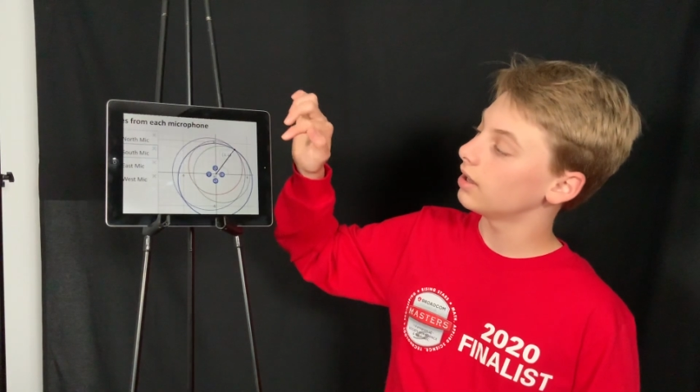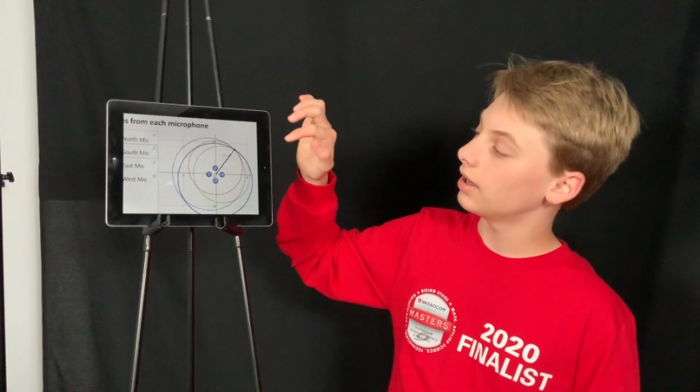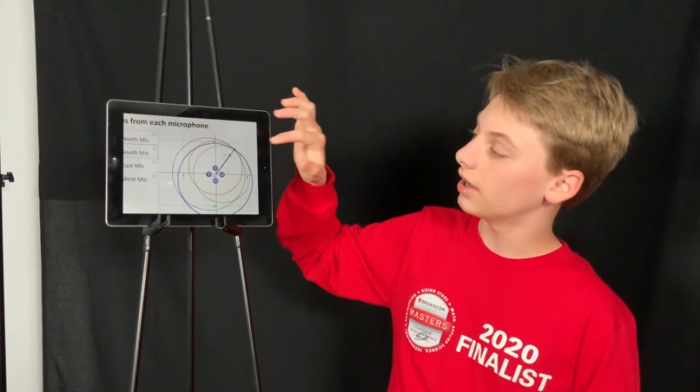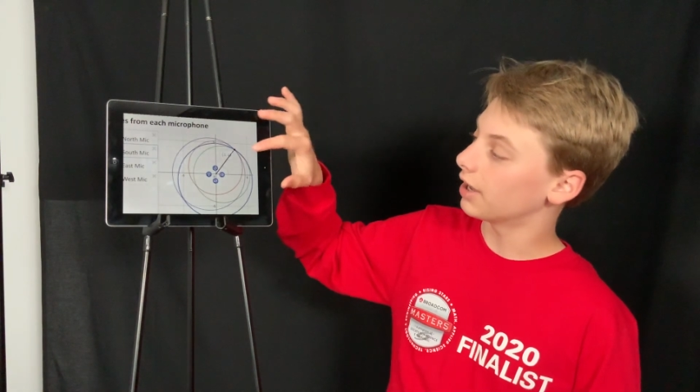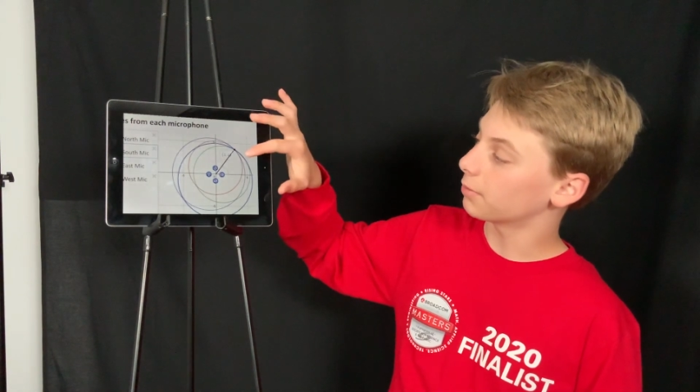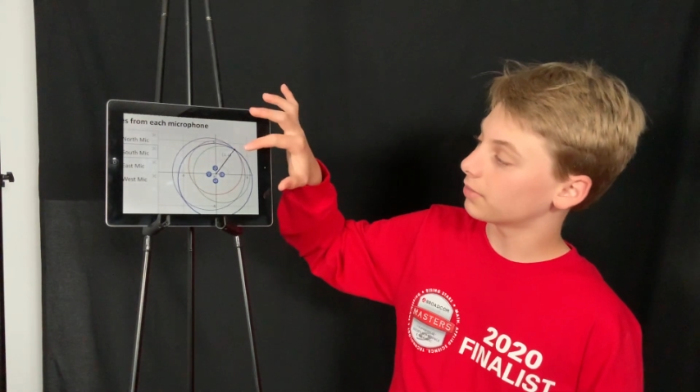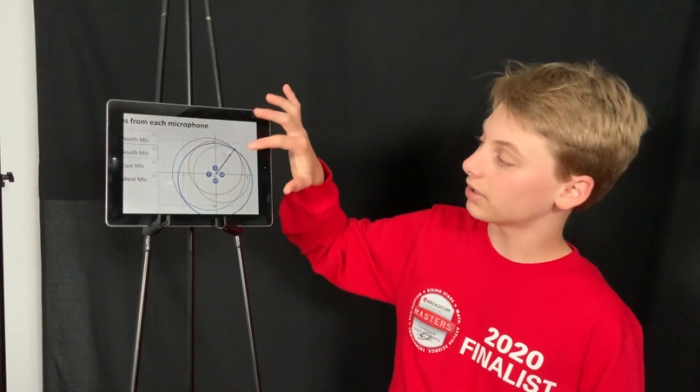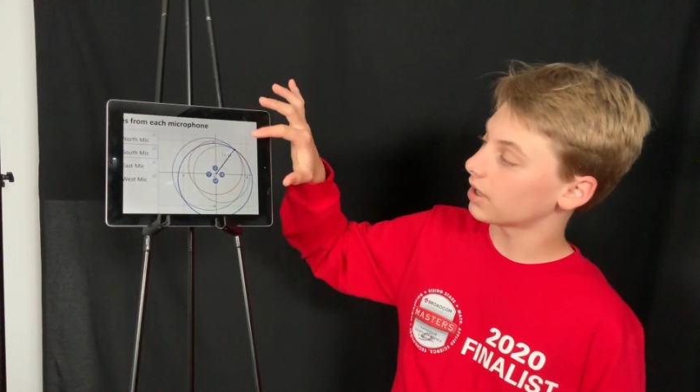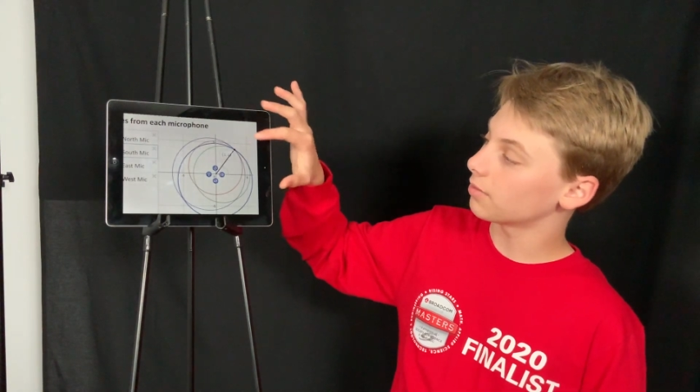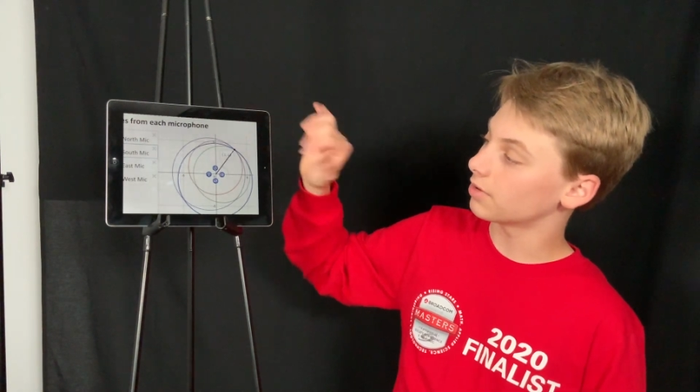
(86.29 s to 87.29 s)
and where
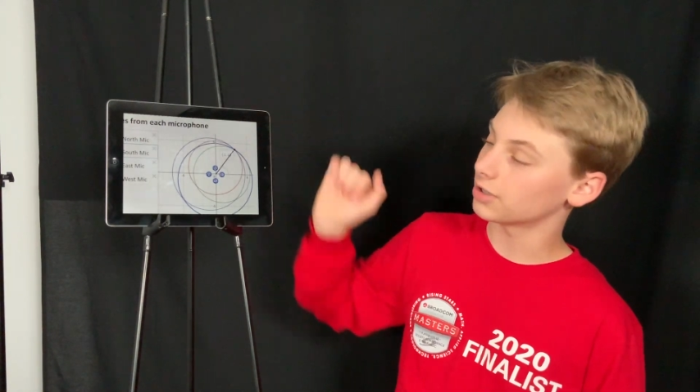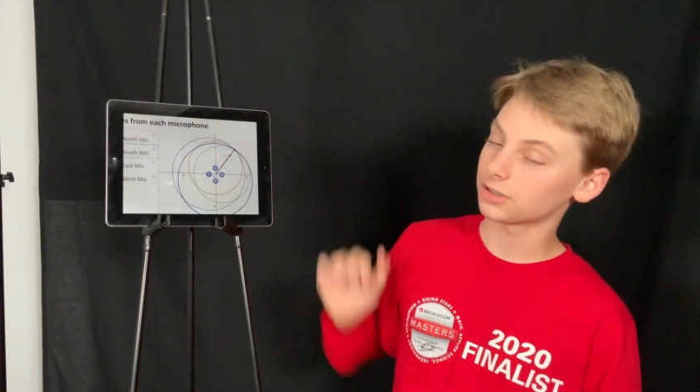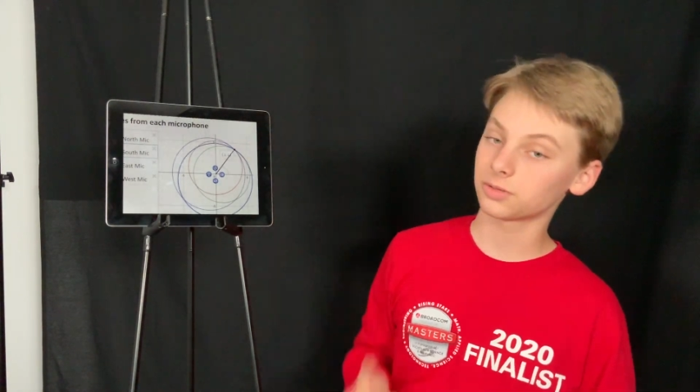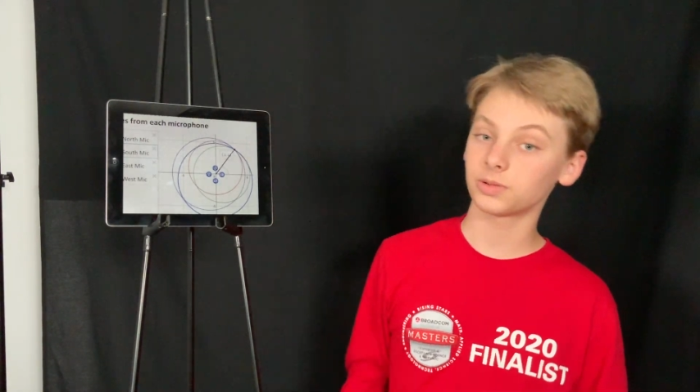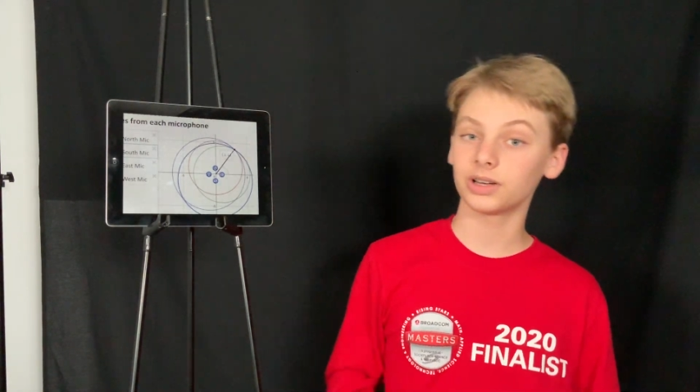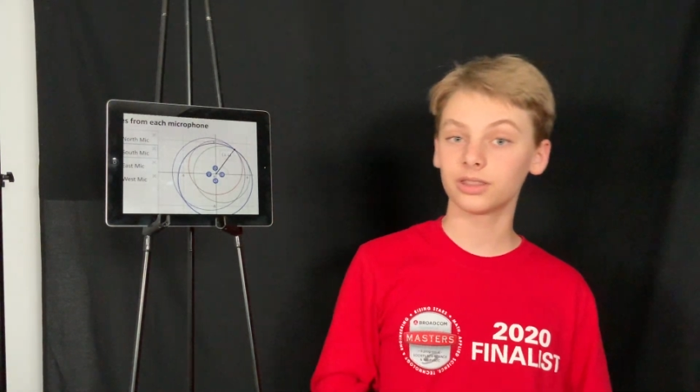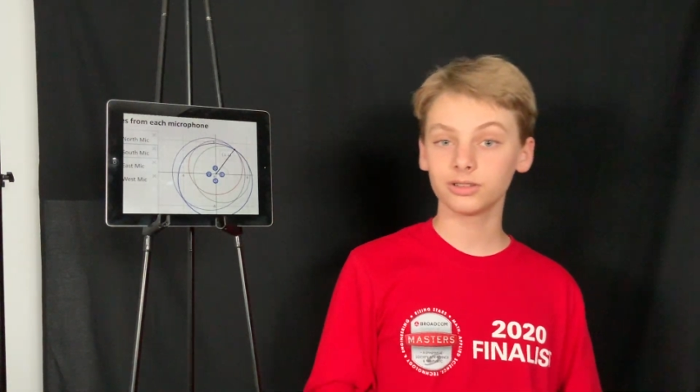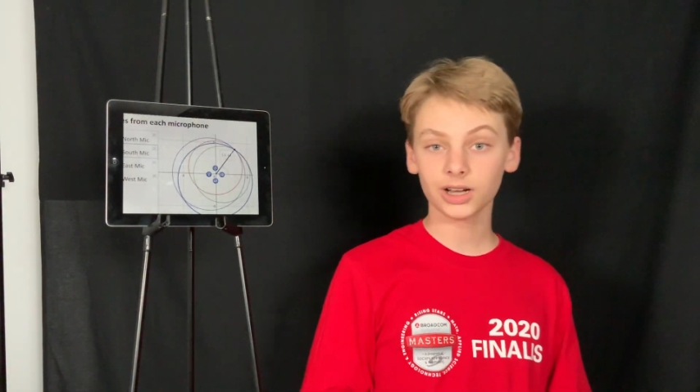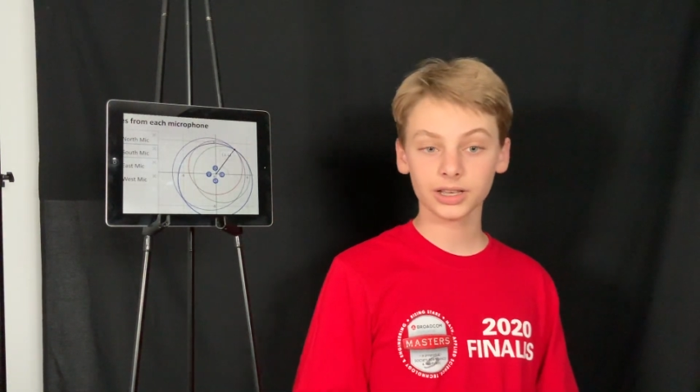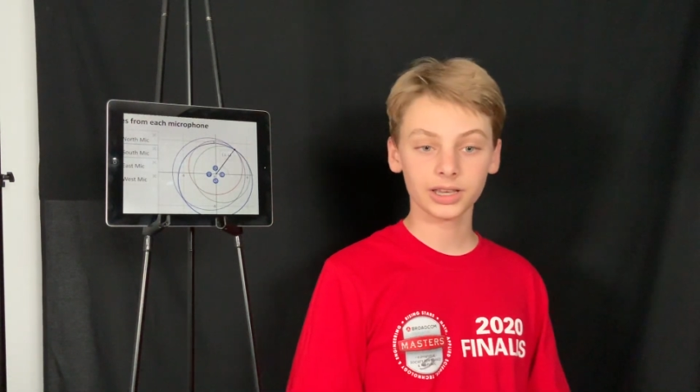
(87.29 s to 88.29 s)
that was is where the
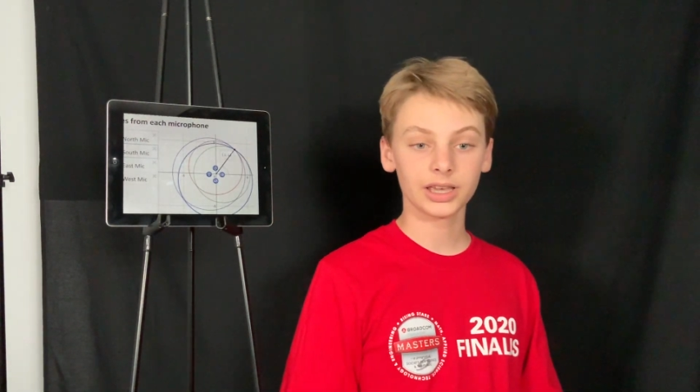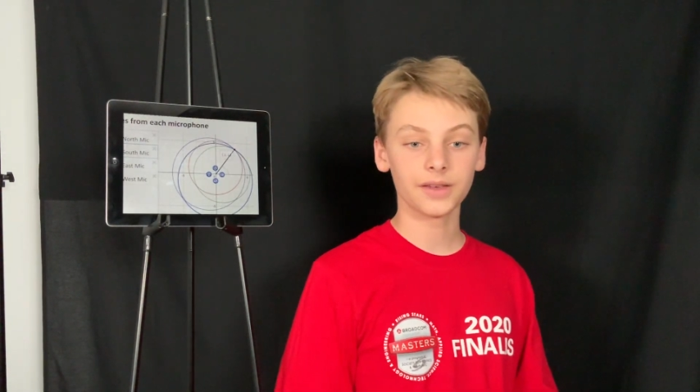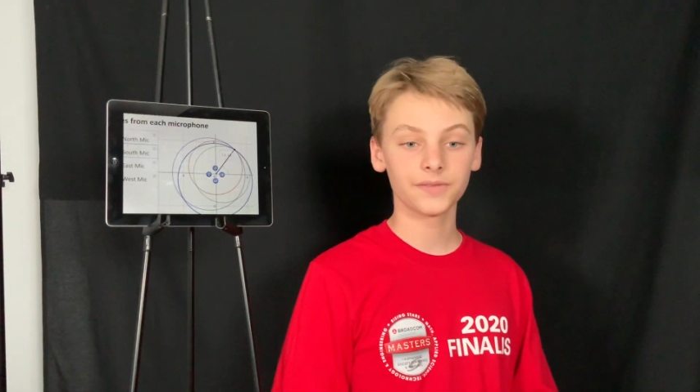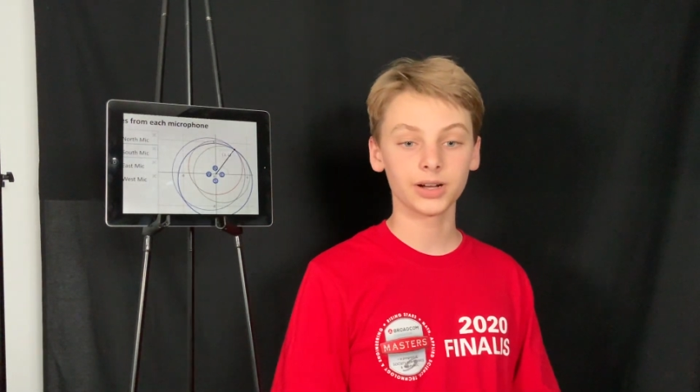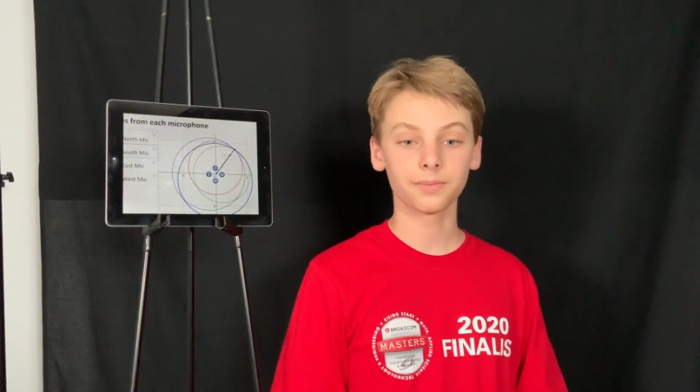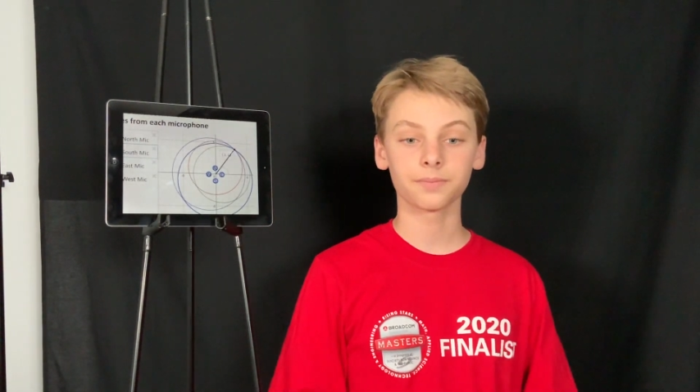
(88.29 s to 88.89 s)
rocket came from.